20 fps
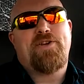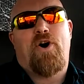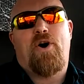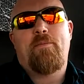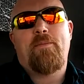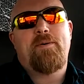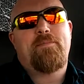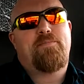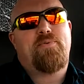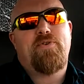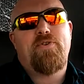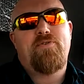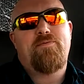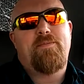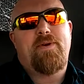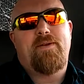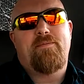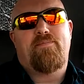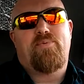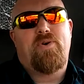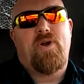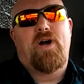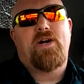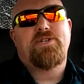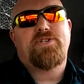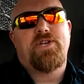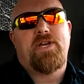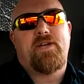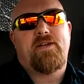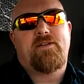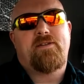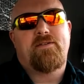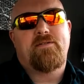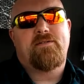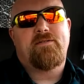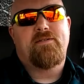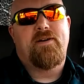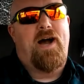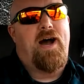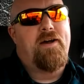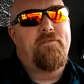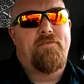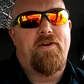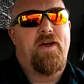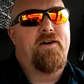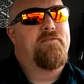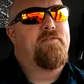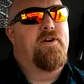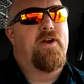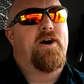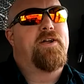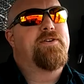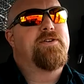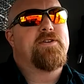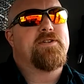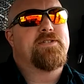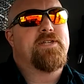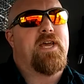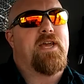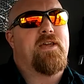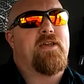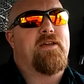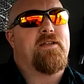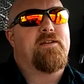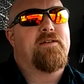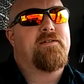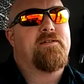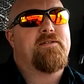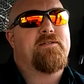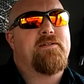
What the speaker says: home improvement project I've ever undertaken.